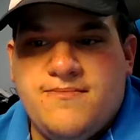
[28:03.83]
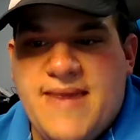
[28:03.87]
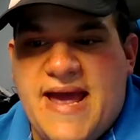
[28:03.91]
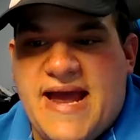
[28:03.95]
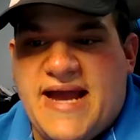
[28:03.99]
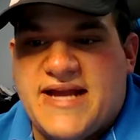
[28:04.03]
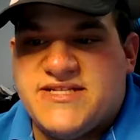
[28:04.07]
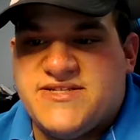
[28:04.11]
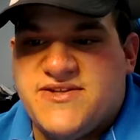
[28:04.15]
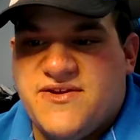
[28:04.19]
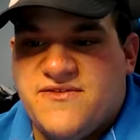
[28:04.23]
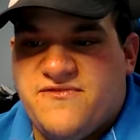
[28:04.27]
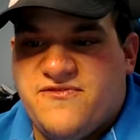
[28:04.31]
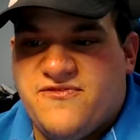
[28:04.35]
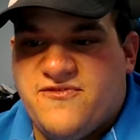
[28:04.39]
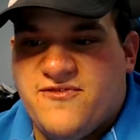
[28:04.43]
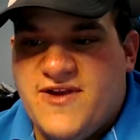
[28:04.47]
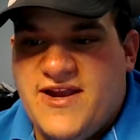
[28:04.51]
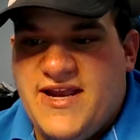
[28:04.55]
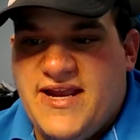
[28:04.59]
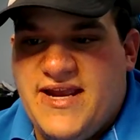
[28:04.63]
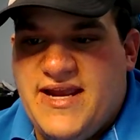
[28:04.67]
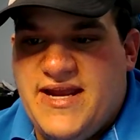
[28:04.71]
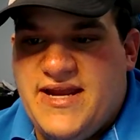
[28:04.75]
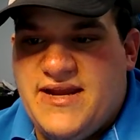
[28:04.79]
Max
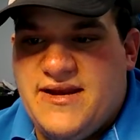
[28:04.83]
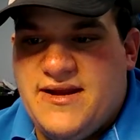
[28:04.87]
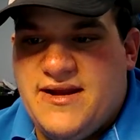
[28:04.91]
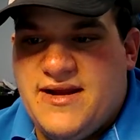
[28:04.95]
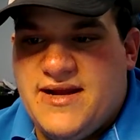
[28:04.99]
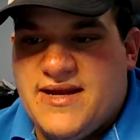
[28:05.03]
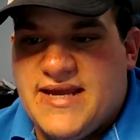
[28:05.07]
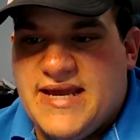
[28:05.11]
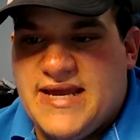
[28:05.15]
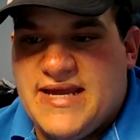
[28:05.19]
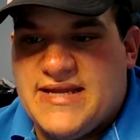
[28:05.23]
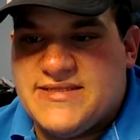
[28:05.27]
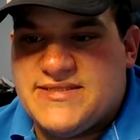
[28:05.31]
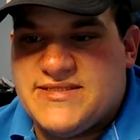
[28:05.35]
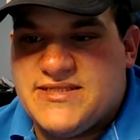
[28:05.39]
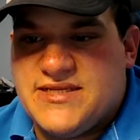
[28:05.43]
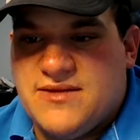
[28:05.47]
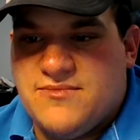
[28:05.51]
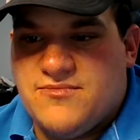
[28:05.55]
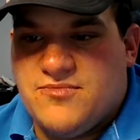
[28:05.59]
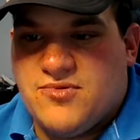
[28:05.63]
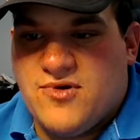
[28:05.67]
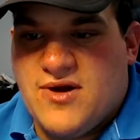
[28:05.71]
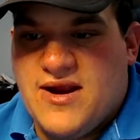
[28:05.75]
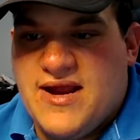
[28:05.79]
Fried against
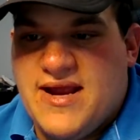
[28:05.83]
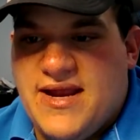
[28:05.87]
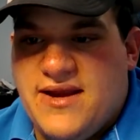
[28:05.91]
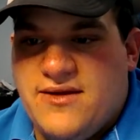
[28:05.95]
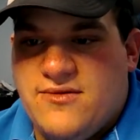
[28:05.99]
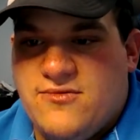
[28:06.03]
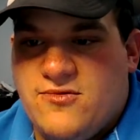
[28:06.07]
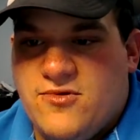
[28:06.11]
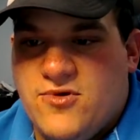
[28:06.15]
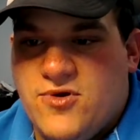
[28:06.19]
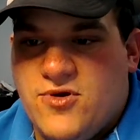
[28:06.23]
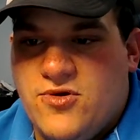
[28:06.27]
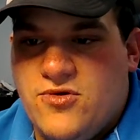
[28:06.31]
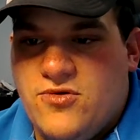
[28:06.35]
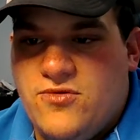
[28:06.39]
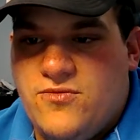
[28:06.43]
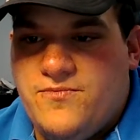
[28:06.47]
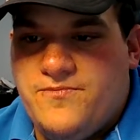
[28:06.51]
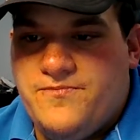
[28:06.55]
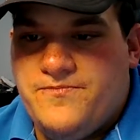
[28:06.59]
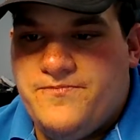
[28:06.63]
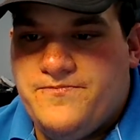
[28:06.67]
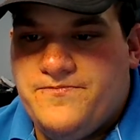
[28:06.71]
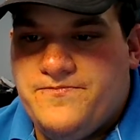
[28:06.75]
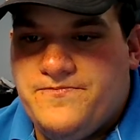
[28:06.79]
Brian Wu.